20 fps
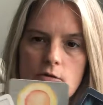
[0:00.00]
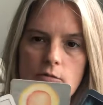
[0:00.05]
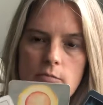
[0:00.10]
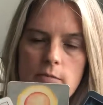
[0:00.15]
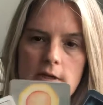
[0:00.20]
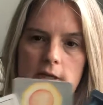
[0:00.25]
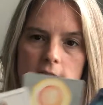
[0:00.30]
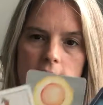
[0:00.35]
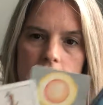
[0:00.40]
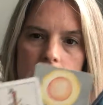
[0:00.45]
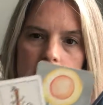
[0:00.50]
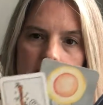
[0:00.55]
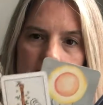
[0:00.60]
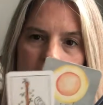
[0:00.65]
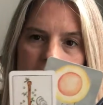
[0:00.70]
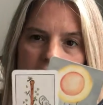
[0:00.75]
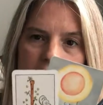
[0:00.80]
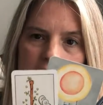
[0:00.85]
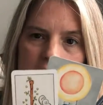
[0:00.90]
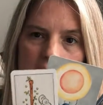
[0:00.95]
New beginning,
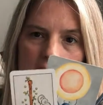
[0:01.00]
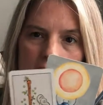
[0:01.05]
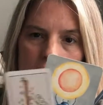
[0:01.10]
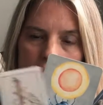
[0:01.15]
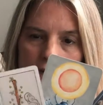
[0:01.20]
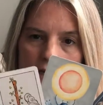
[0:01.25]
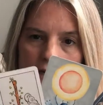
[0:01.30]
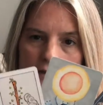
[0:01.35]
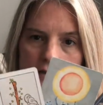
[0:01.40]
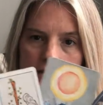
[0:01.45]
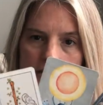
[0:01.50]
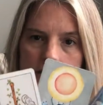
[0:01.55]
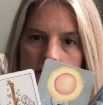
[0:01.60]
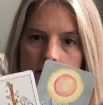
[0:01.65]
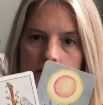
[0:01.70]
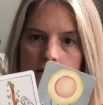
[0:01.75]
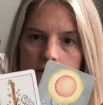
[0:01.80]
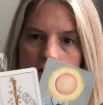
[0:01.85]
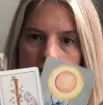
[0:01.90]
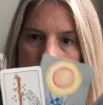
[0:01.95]
excitement,
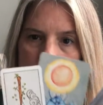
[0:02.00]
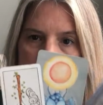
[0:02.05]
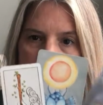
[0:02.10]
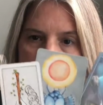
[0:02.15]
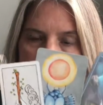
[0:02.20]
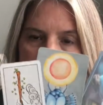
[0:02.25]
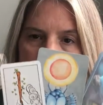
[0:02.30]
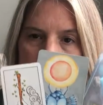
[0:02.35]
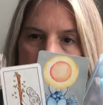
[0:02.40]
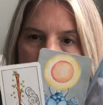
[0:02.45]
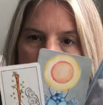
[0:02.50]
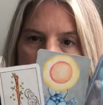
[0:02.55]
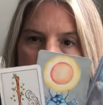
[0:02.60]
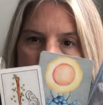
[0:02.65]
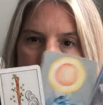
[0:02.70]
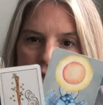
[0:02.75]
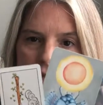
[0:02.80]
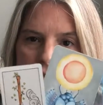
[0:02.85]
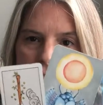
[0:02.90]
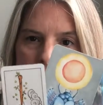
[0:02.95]

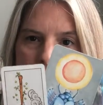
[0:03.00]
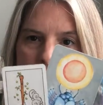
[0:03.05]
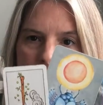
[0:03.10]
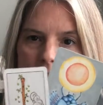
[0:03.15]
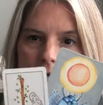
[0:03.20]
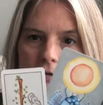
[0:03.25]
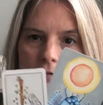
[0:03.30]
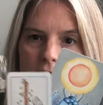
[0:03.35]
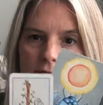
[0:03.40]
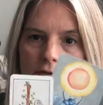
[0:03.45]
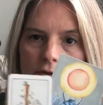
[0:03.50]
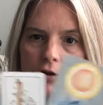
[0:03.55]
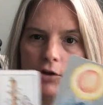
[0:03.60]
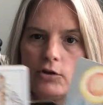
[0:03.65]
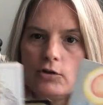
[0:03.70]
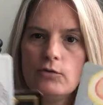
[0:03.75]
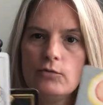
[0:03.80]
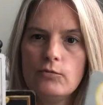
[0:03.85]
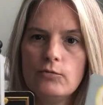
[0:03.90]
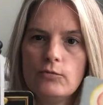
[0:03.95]
something that's meant for
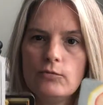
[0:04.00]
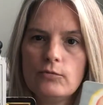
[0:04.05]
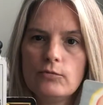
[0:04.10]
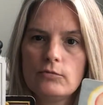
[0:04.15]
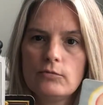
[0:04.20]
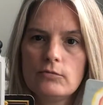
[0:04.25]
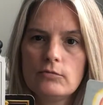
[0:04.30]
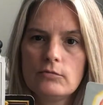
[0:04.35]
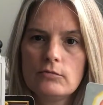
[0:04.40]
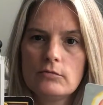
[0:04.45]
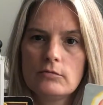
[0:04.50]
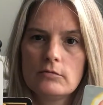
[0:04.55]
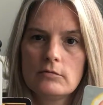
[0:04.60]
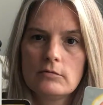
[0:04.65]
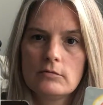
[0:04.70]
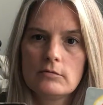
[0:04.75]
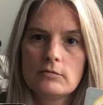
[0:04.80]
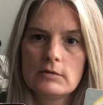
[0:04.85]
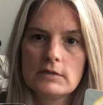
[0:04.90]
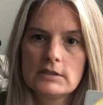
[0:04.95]
you.
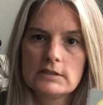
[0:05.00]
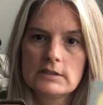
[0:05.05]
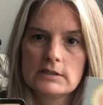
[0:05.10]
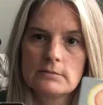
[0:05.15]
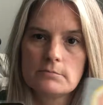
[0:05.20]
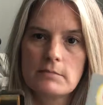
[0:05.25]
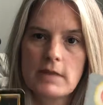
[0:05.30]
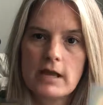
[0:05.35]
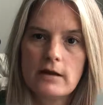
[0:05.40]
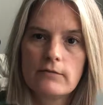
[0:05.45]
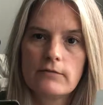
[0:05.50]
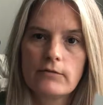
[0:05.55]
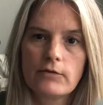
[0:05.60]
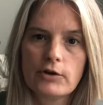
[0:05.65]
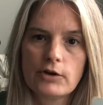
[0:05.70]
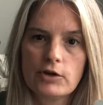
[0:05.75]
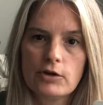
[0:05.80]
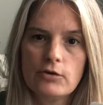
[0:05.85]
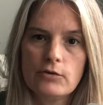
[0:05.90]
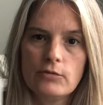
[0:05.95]
This is meant for
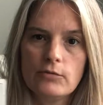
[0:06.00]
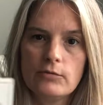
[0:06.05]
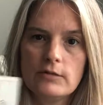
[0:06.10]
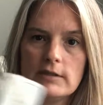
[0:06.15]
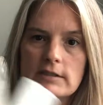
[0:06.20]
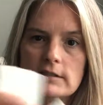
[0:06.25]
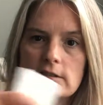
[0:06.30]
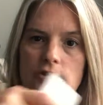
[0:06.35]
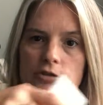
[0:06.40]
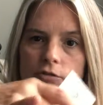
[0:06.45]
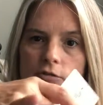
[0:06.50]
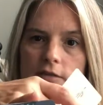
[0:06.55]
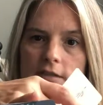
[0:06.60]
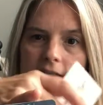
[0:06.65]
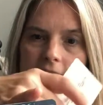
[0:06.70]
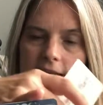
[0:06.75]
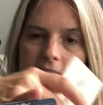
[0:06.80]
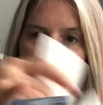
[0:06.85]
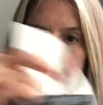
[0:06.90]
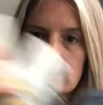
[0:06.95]
you. This is your
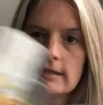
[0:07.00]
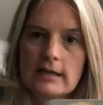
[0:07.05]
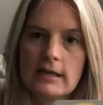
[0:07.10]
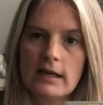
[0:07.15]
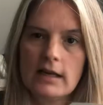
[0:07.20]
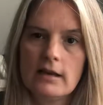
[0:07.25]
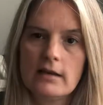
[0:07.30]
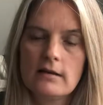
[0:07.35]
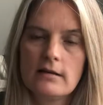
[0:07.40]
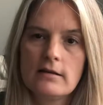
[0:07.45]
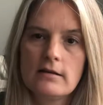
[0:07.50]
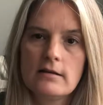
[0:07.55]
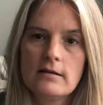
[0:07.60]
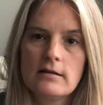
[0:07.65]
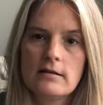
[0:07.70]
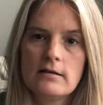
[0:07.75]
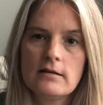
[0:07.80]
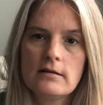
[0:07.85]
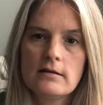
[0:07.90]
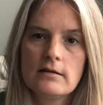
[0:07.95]
destiny
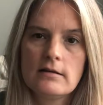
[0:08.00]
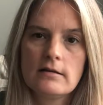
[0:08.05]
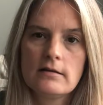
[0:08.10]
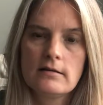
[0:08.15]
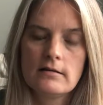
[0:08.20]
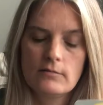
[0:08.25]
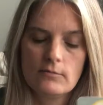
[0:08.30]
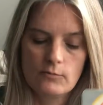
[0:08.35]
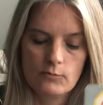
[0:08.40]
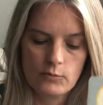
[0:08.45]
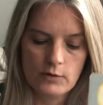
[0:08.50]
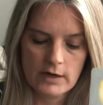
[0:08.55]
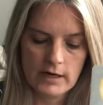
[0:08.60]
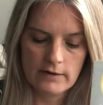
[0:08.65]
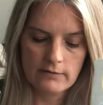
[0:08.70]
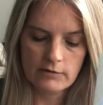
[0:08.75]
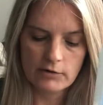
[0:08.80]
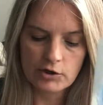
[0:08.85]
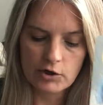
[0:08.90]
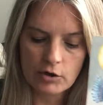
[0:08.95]

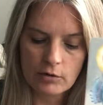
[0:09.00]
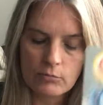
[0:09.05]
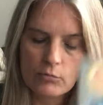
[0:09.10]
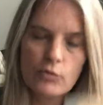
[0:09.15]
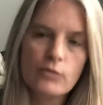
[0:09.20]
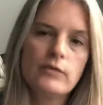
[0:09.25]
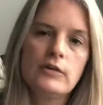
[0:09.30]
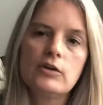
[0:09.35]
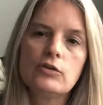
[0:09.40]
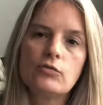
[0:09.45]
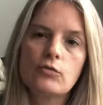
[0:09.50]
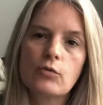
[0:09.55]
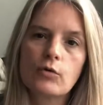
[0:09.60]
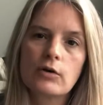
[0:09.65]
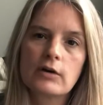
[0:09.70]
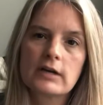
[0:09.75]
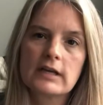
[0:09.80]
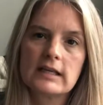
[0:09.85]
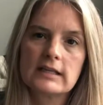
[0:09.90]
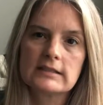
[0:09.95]
whatever you're moving
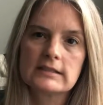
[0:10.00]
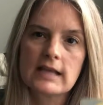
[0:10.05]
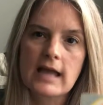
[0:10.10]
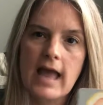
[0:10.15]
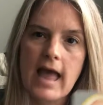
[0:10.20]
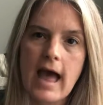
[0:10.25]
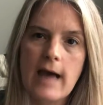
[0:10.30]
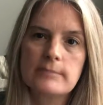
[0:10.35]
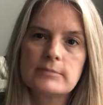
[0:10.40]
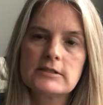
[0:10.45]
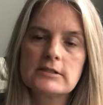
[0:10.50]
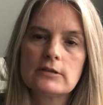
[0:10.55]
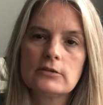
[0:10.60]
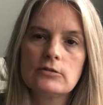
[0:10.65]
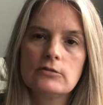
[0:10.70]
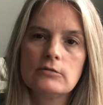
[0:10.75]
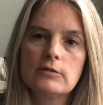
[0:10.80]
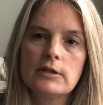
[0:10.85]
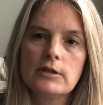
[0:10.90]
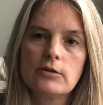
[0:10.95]
toward is
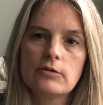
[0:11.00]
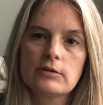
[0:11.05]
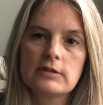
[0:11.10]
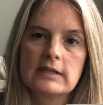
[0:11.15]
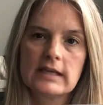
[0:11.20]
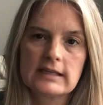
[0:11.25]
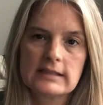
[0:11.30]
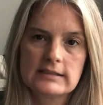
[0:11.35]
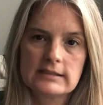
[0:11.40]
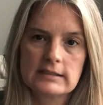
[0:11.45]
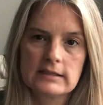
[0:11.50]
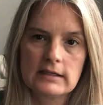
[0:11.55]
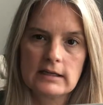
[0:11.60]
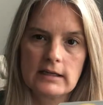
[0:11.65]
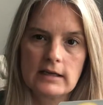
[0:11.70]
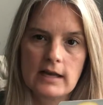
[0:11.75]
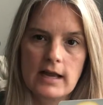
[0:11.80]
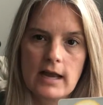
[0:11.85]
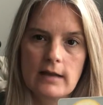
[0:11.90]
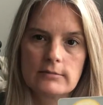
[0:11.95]
absolutely your
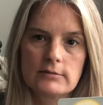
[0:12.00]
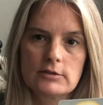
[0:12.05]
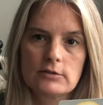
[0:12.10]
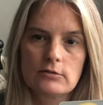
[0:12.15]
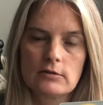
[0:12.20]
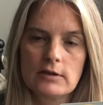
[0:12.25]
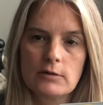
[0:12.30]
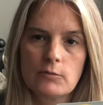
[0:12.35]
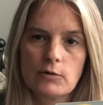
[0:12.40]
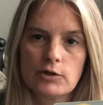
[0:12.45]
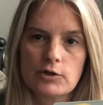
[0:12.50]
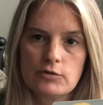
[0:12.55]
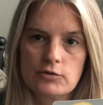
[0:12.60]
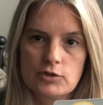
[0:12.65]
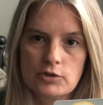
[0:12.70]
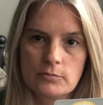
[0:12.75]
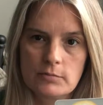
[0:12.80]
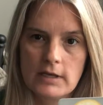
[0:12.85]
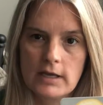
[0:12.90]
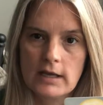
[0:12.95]
destiny and absolutely where you
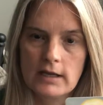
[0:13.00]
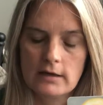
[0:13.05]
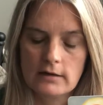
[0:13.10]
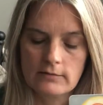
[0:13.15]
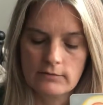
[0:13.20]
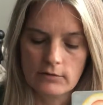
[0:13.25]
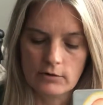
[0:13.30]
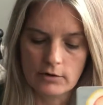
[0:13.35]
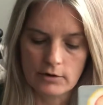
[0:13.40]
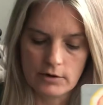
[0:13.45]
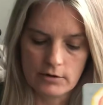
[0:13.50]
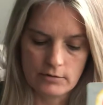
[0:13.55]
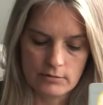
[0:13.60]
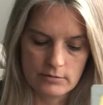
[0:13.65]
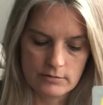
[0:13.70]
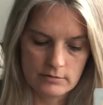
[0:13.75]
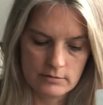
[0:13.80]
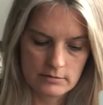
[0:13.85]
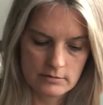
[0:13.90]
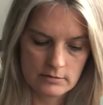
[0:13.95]
should be headed, Virgo.